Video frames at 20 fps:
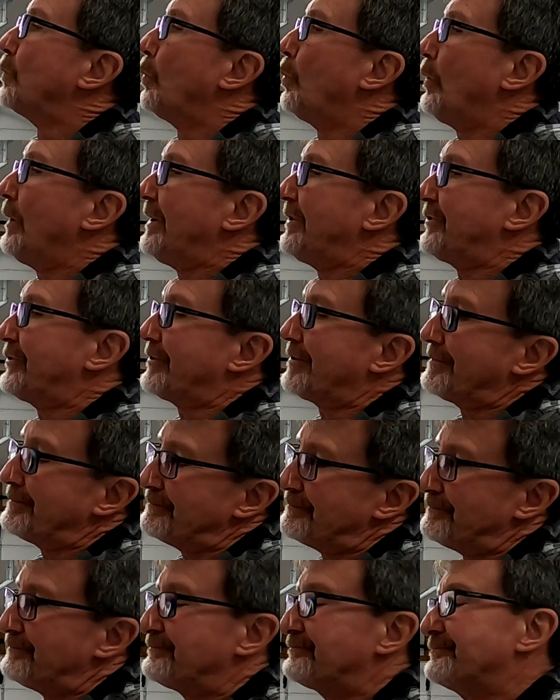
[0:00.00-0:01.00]
which,
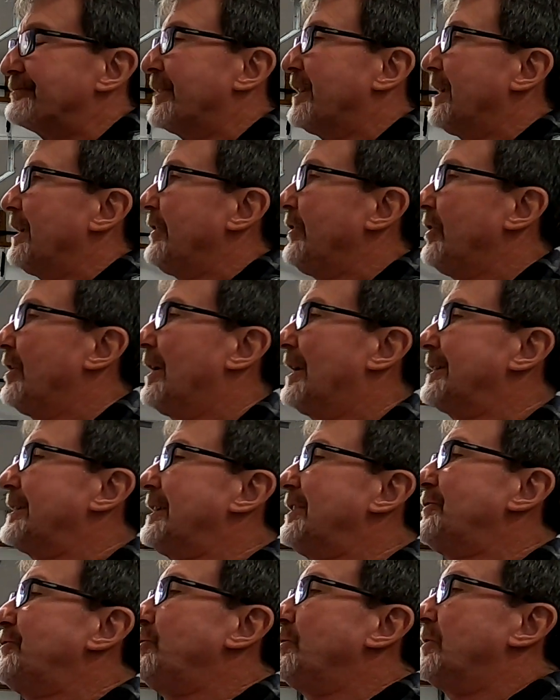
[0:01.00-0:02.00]
you know, I
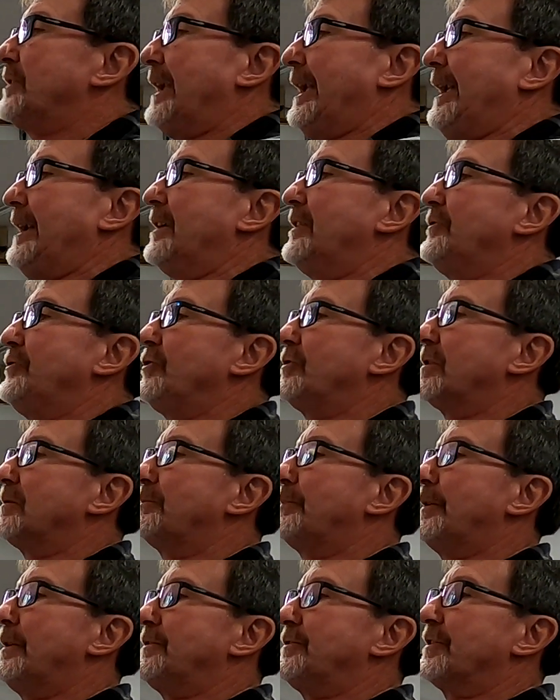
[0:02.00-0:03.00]
guess you can. You
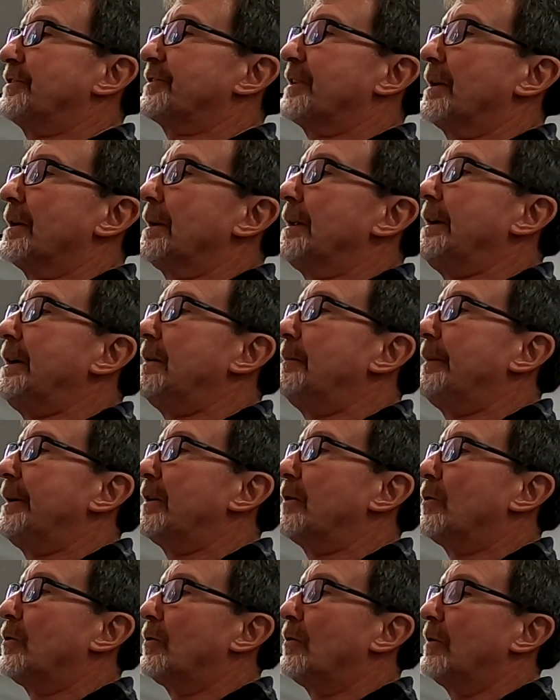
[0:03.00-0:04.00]
can put just a little
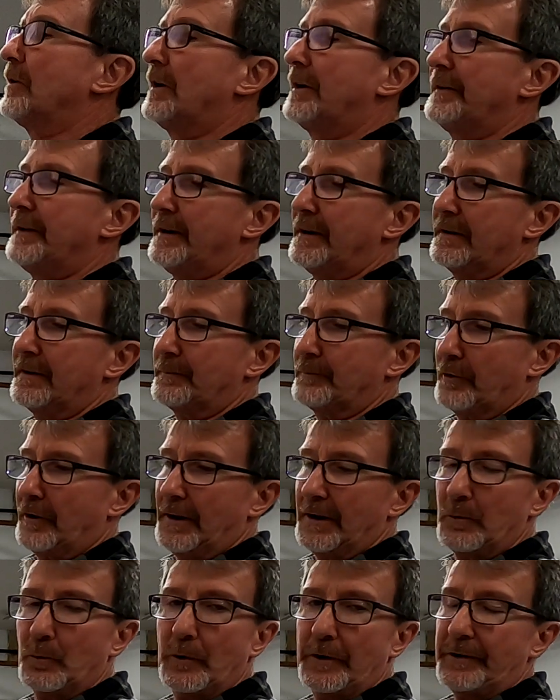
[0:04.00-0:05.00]
bit of oil on there. It
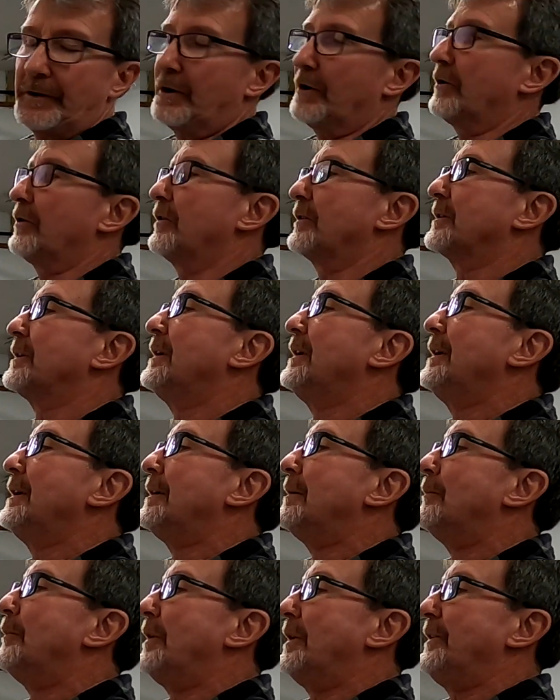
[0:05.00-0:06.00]
probably wouldn't hurt,
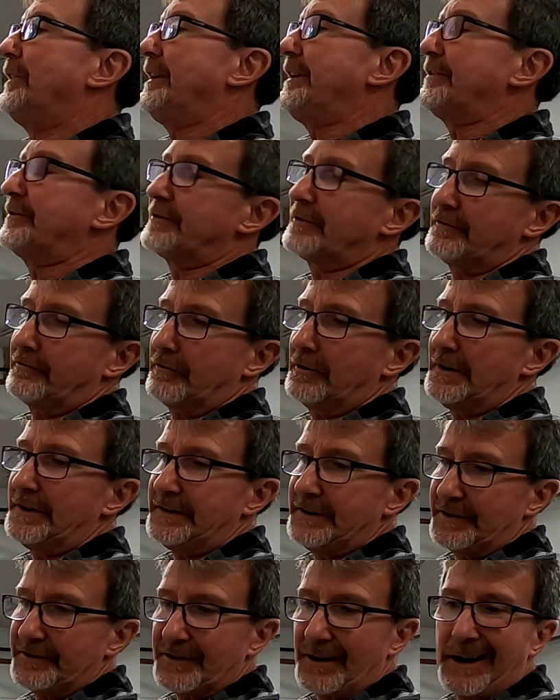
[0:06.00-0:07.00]
but these are really
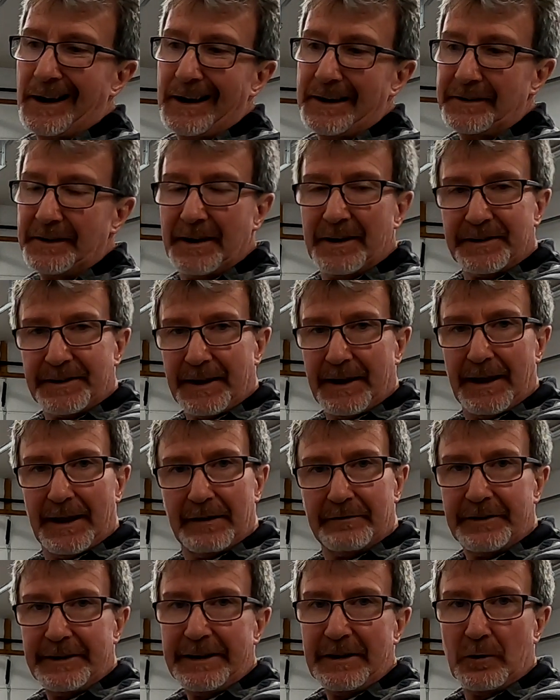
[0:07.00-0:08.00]
designed not to
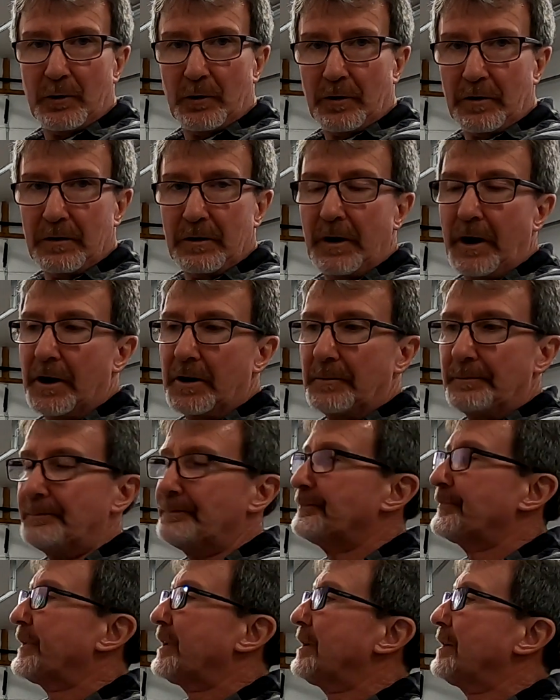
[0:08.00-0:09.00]
have any oil on
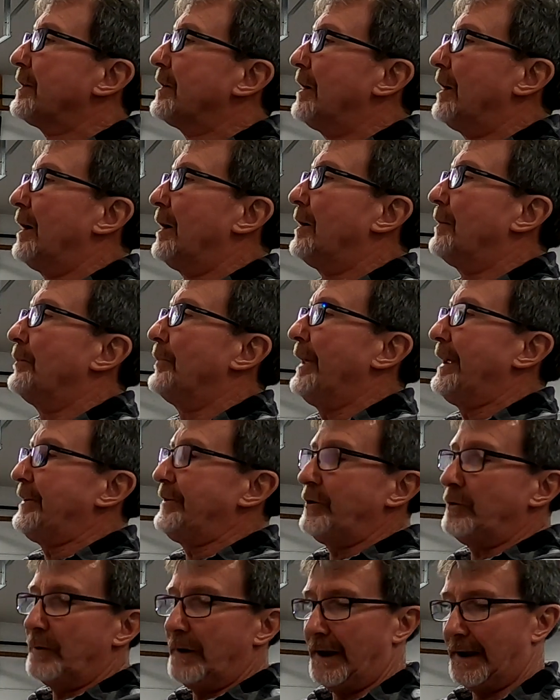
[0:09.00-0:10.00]
them. Um, they
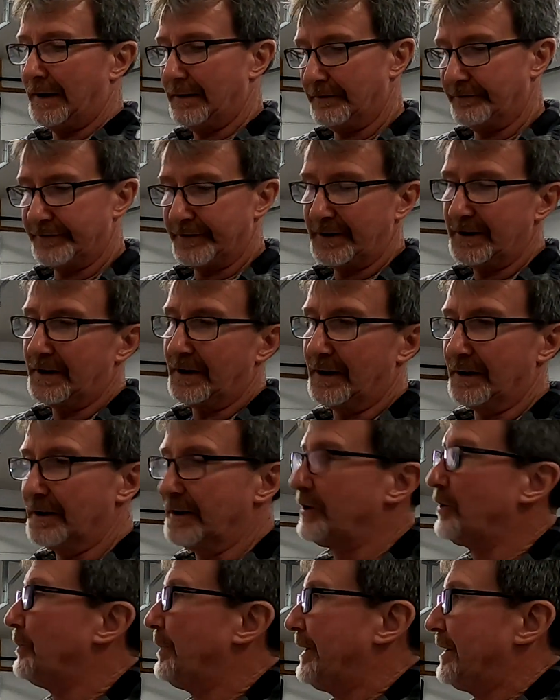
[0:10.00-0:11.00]
do have a
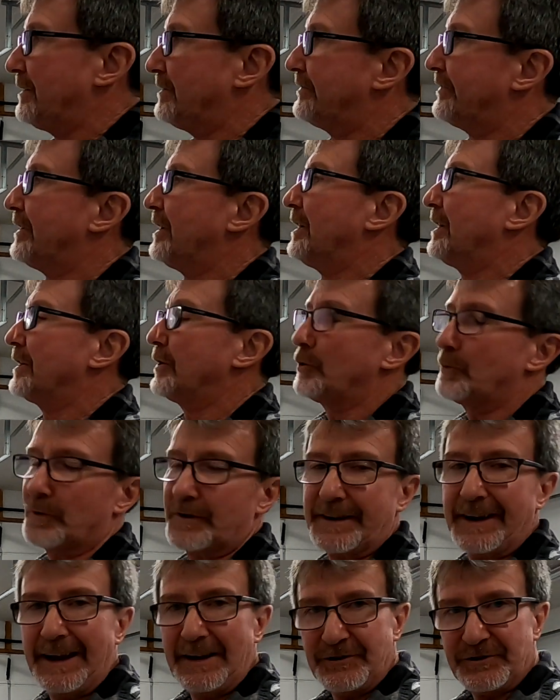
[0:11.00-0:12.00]
little bit of uh,
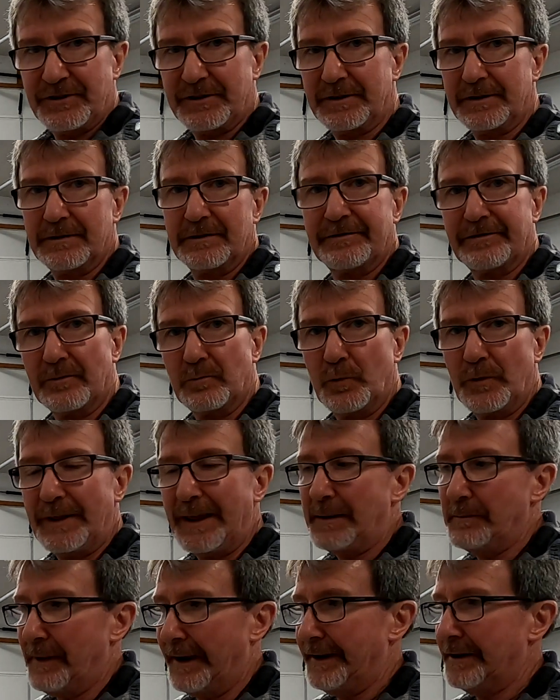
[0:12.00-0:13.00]
lubrication from when
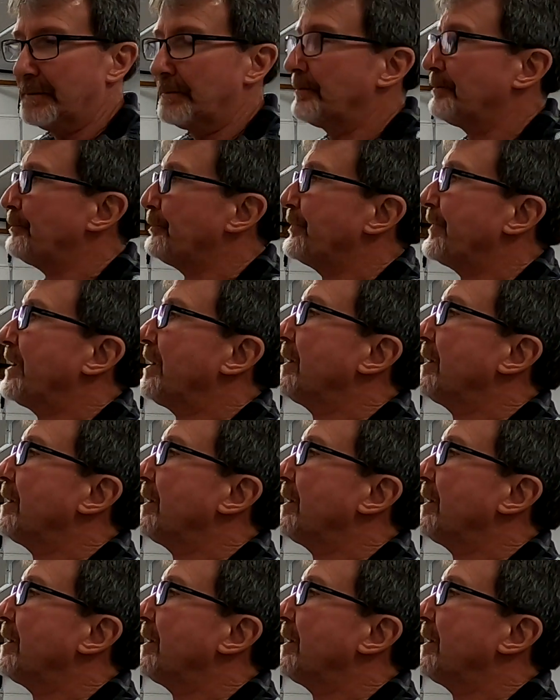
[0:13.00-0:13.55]
they made them.